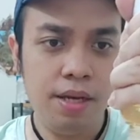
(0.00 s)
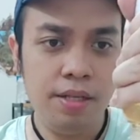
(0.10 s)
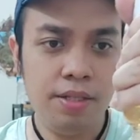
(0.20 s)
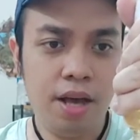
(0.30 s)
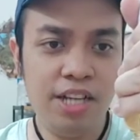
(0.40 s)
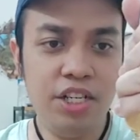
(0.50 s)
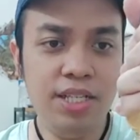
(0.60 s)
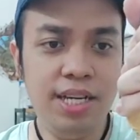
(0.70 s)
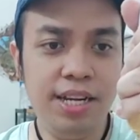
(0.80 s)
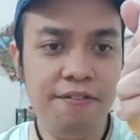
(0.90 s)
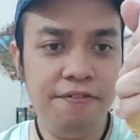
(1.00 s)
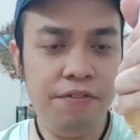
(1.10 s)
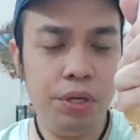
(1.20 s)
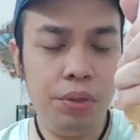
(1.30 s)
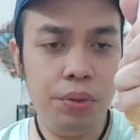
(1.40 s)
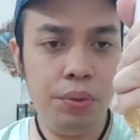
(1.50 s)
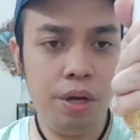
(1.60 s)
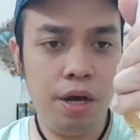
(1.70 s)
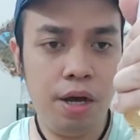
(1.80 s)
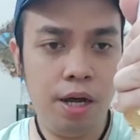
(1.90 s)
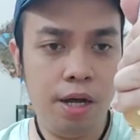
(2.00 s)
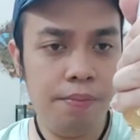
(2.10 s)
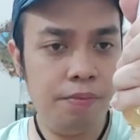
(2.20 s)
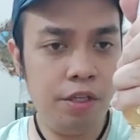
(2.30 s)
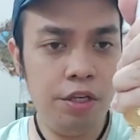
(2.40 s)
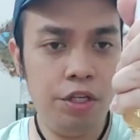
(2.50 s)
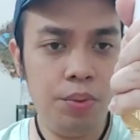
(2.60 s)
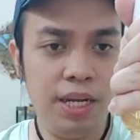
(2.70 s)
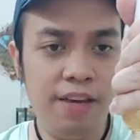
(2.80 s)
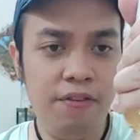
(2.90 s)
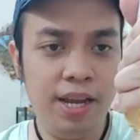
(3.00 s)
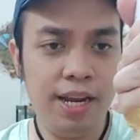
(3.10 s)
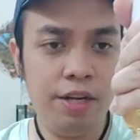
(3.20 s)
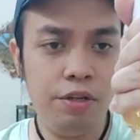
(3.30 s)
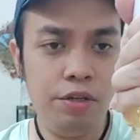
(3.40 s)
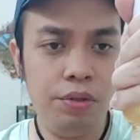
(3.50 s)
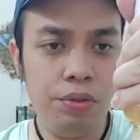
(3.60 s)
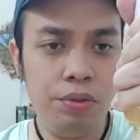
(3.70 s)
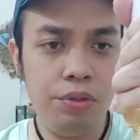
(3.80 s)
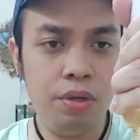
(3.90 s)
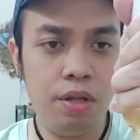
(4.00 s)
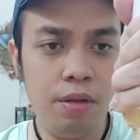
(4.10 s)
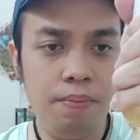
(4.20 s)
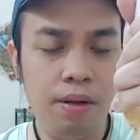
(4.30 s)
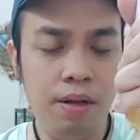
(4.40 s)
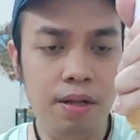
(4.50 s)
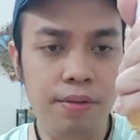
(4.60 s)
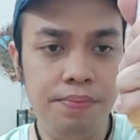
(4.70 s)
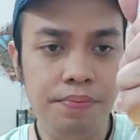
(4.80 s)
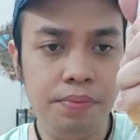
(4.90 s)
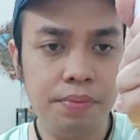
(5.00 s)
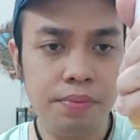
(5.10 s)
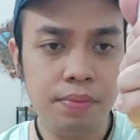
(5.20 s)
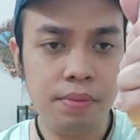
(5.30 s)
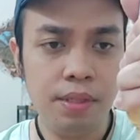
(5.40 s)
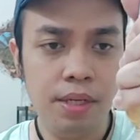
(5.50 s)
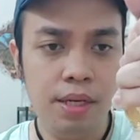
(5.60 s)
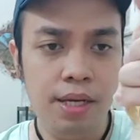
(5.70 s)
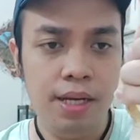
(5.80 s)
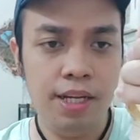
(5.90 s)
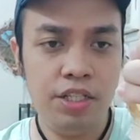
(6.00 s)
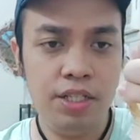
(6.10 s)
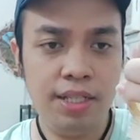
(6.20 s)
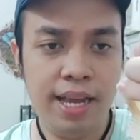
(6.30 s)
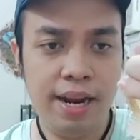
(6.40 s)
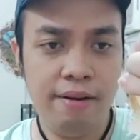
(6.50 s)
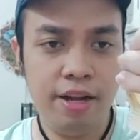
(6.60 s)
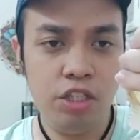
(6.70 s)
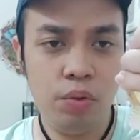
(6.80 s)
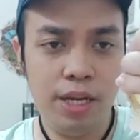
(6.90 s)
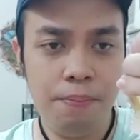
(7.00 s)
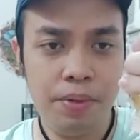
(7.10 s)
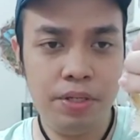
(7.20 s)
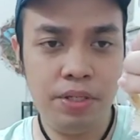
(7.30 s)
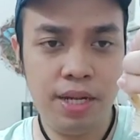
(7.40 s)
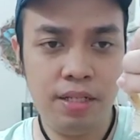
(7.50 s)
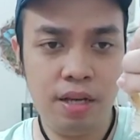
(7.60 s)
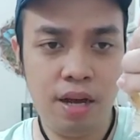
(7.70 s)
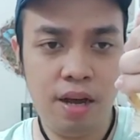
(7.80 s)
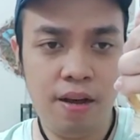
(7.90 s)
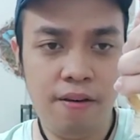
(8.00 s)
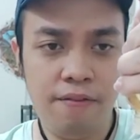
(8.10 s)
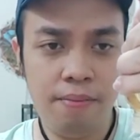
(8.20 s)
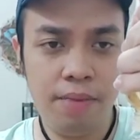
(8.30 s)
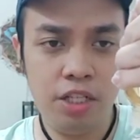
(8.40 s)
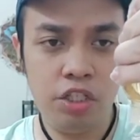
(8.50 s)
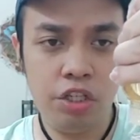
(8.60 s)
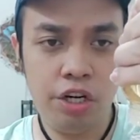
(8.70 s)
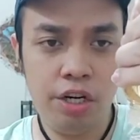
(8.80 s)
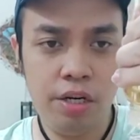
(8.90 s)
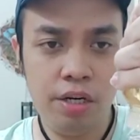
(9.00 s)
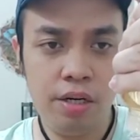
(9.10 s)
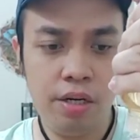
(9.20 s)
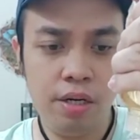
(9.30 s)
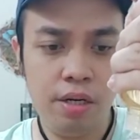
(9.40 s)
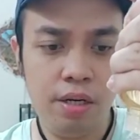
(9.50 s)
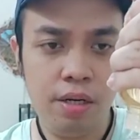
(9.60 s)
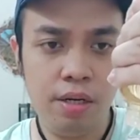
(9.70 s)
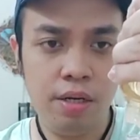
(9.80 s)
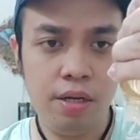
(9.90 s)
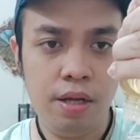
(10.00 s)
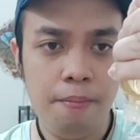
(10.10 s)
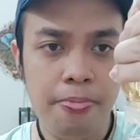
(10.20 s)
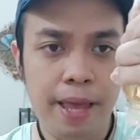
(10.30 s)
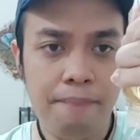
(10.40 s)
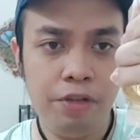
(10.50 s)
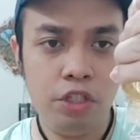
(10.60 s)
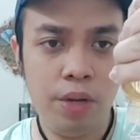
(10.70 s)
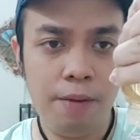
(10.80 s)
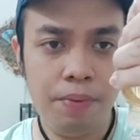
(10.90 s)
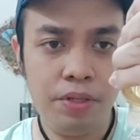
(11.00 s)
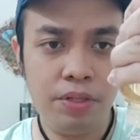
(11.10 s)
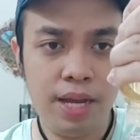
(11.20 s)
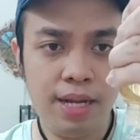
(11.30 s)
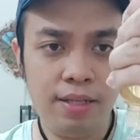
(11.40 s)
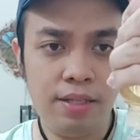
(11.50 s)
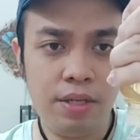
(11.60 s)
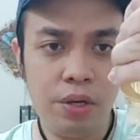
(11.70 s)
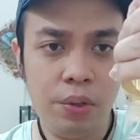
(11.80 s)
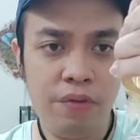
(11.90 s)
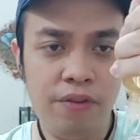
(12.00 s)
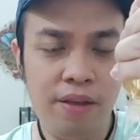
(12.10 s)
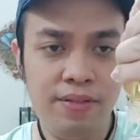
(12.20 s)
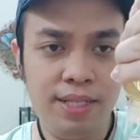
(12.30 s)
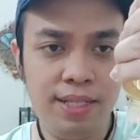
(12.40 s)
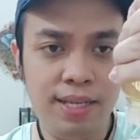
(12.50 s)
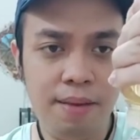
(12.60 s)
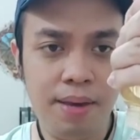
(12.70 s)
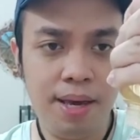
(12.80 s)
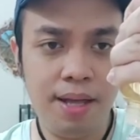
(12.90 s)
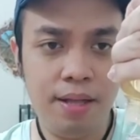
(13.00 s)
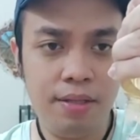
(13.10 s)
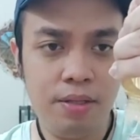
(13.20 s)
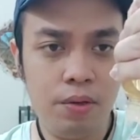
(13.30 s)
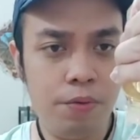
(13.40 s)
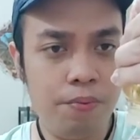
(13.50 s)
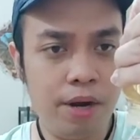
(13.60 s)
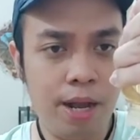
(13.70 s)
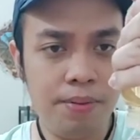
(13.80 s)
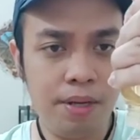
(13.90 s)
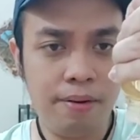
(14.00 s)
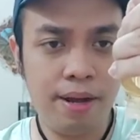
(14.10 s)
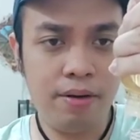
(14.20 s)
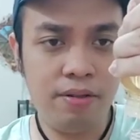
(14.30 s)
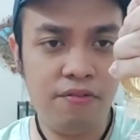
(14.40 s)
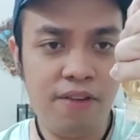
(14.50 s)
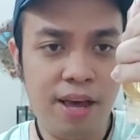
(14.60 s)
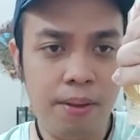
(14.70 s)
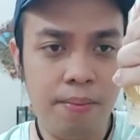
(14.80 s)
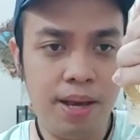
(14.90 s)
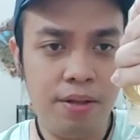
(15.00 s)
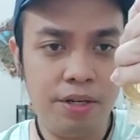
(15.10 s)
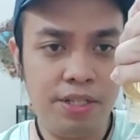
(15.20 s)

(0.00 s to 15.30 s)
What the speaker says: So I just need a few, usually if you're gonna do soluble, it's just like around 20% of the mixture, up to 20%. So if you have 60 ml, so perhaps around 5 ml or